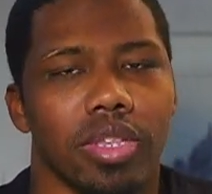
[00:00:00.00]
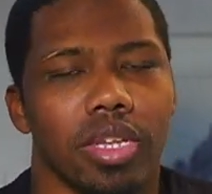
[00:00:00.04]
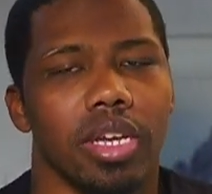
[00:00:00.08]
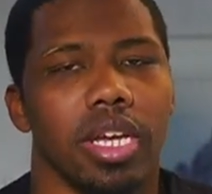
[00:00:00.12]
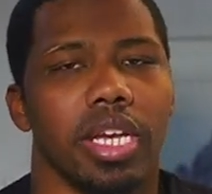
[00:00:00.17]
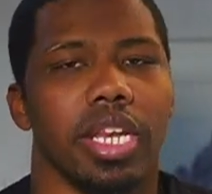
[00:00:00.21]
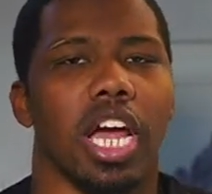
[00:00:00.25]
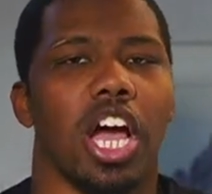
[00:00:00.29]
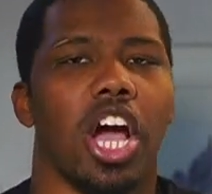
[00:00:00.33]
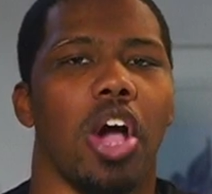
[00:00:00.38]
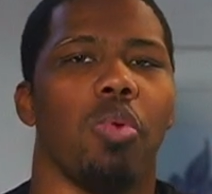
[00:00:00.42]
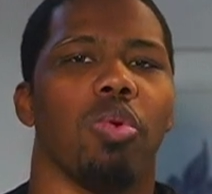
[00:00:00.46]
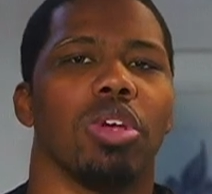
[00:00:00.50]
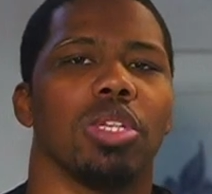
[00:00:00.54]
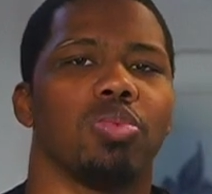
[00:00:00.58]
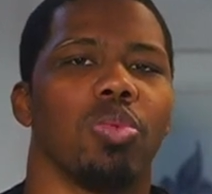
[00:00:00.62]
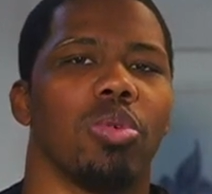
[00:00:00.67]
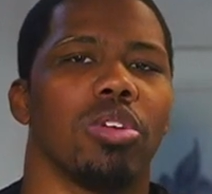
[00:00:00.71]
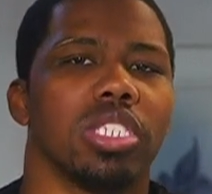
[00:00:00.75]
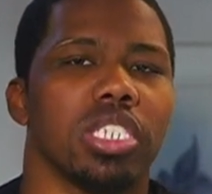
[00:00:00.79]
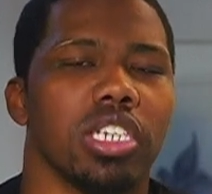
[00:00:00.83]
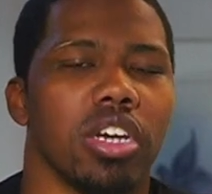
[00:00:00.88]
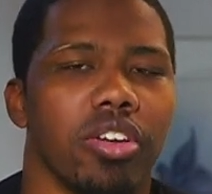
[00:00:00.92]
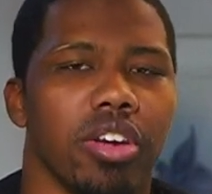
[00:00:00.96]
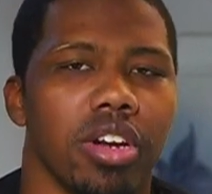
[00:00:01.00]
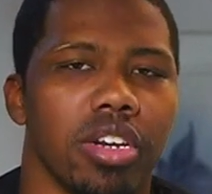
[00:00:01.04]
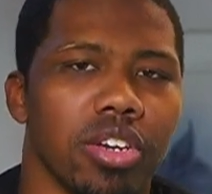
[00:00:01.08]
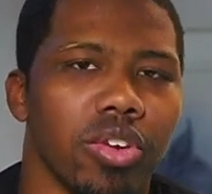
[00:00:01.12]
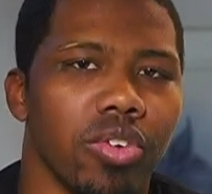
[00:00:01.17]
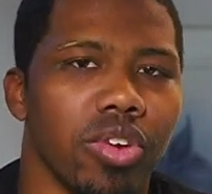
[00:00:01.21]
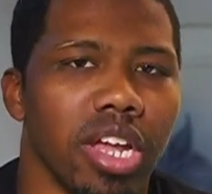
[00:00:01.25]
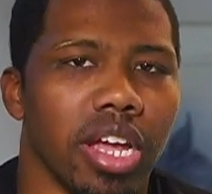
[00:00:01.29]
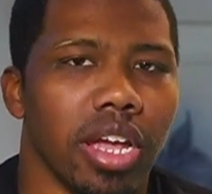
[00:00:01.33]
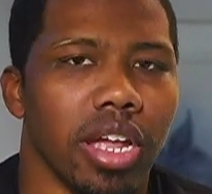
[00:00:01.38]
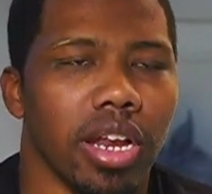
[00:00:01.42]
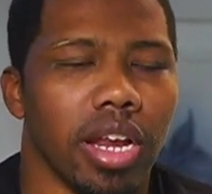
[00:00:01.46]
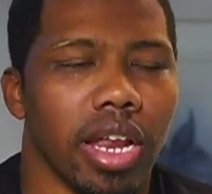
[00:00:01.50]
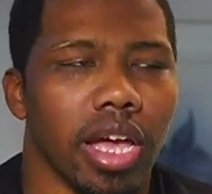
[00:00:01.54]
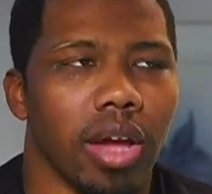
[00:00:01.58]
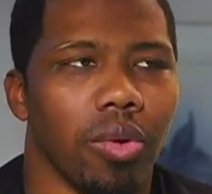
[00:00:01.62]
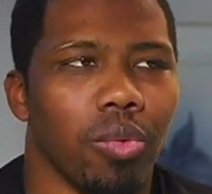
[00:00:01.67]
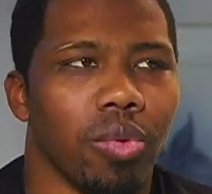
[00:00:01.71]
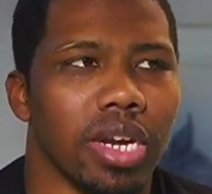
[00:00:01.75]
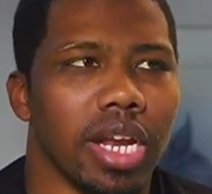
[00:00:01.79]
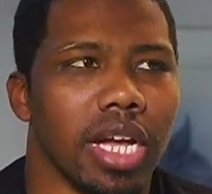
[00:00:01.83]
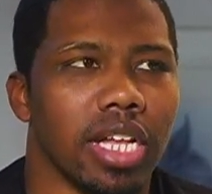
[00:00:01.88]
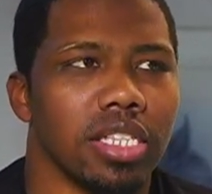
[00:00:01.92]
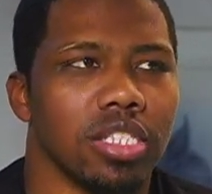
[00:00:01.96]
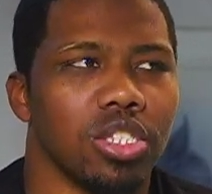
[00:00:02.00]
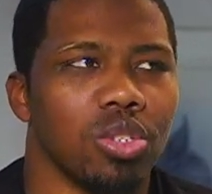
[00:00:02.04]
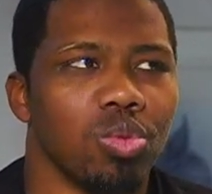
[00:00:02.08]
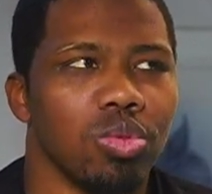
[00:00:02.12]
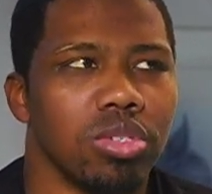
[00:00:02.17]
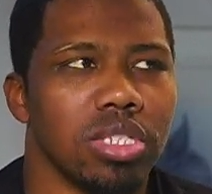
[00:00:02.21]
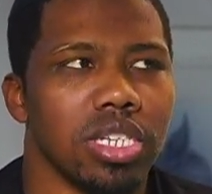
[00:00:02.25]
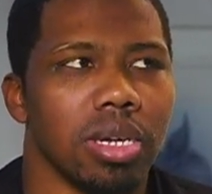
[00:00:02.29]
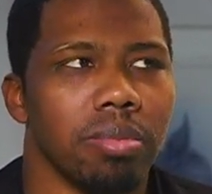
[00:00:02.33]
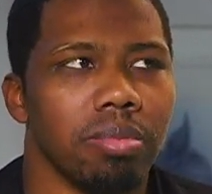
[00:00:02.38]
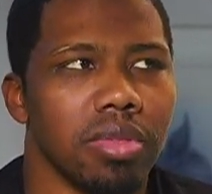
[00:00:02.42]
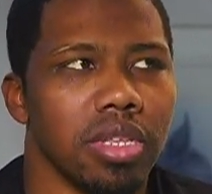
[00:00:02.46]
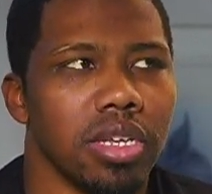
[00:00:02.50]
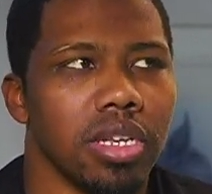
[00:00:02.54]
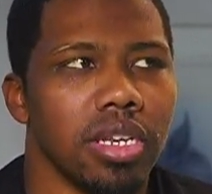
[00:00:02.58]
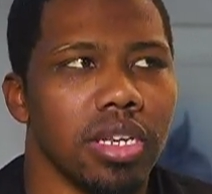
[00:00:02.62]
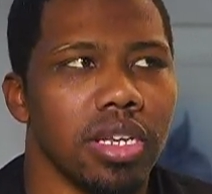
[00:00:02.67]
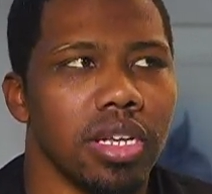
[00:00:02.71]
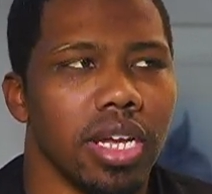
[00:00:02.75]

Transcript: And I always want y'all to know that, like, when I do something